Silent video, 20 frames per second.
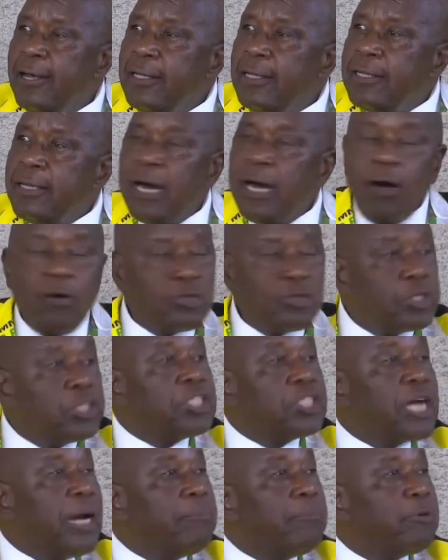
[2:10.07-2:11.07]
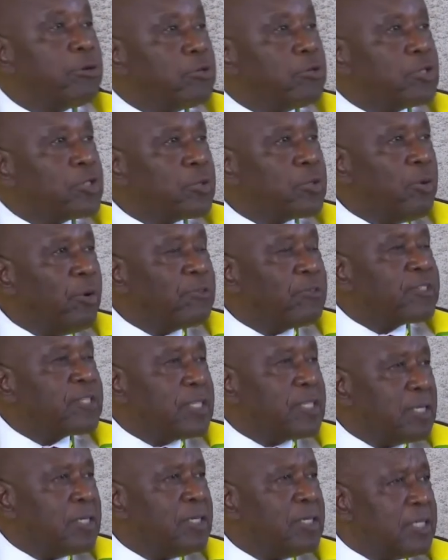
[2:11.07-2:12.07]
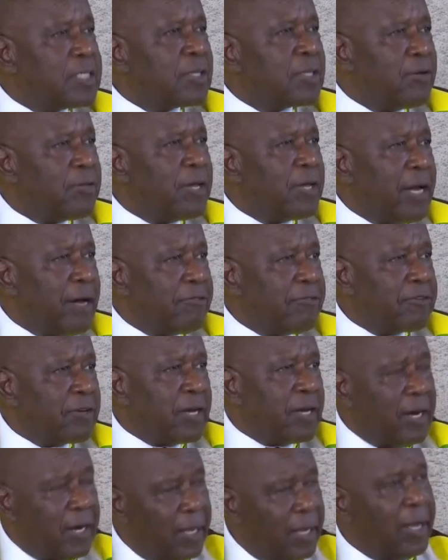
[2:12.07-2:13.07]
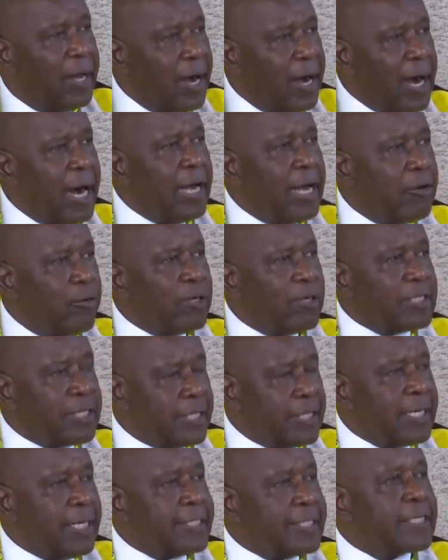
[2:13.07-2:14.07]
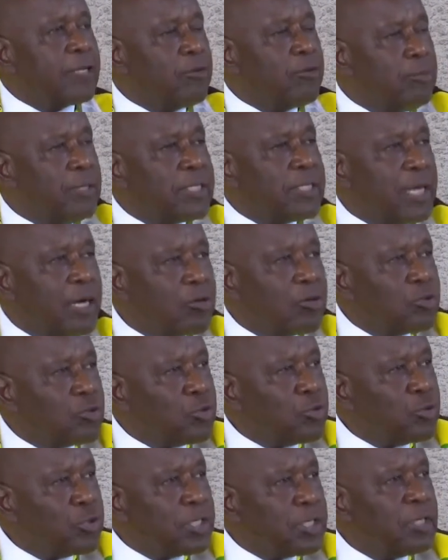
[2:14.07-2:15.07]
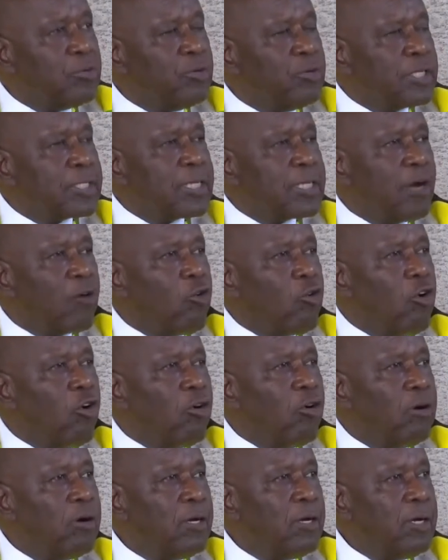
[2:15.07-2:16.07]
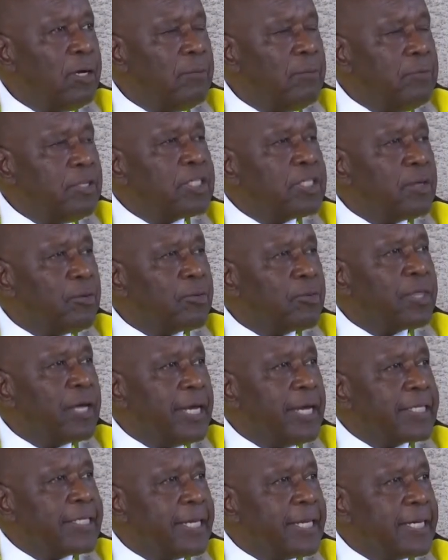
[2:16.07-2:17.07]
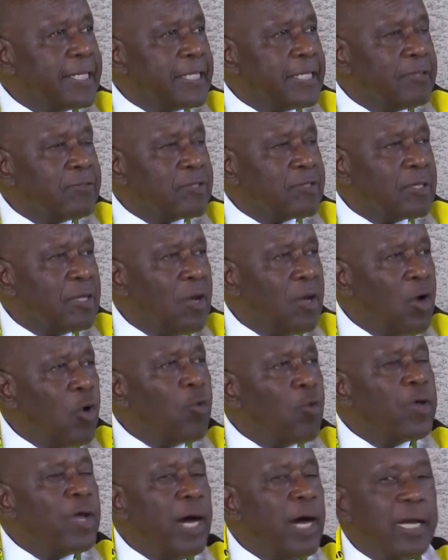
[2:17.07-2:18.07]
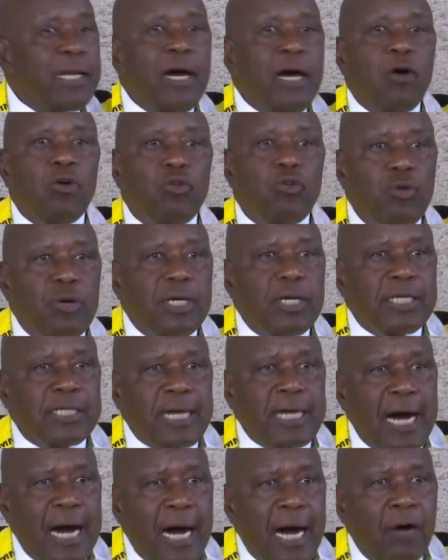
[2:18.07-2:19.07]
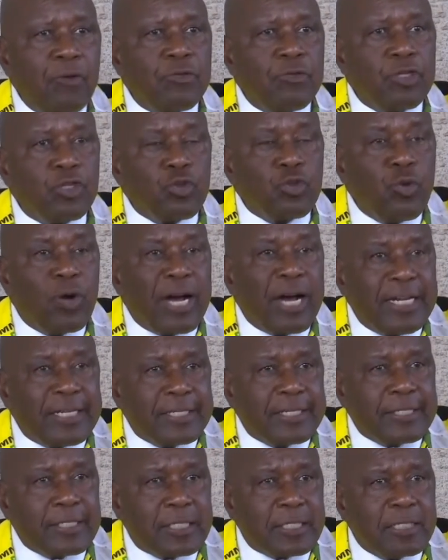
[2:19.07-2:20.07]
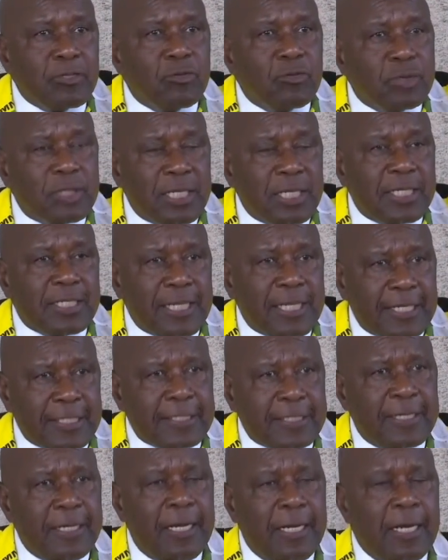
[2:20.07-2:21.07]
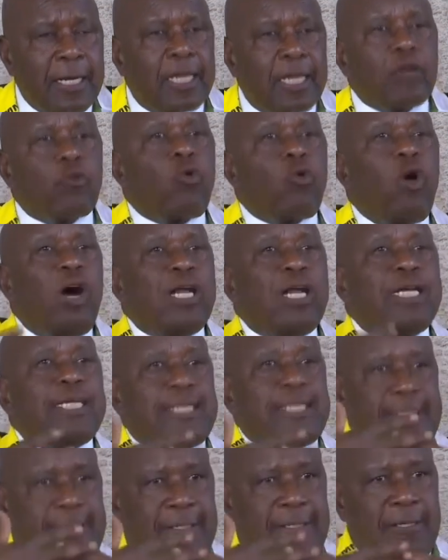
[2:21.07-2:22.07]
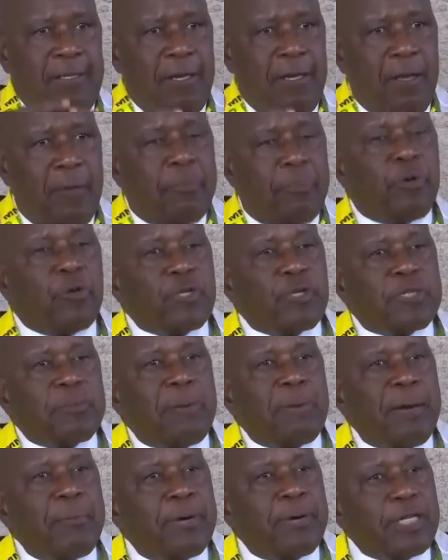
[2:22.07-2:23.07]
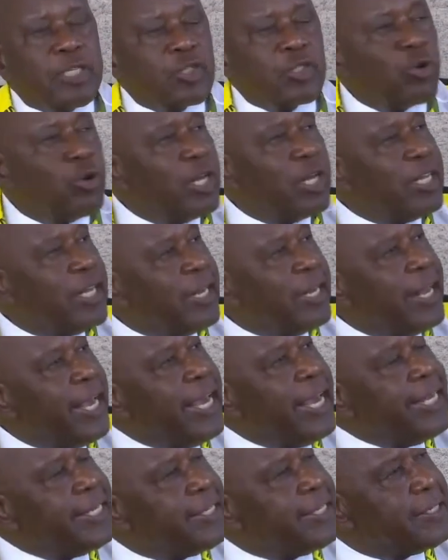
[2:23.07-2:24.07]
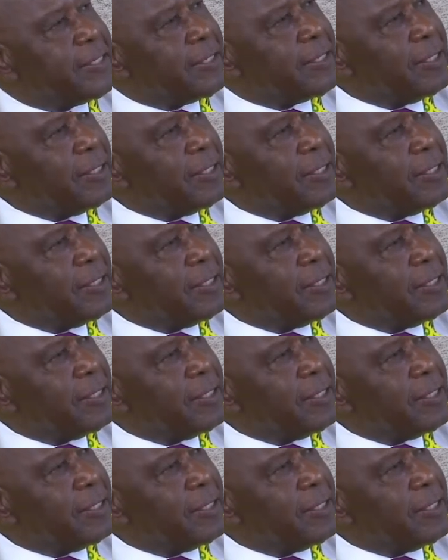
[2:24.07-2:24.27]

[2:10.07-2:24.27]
now the champions of steel in Southern Africa. I was at ArcelorMittal 2-3 weeks ago, meeting with the executives. We are now looking at how the two countries' steel sectors can coalesce, because Zimbabwe has stolen an edge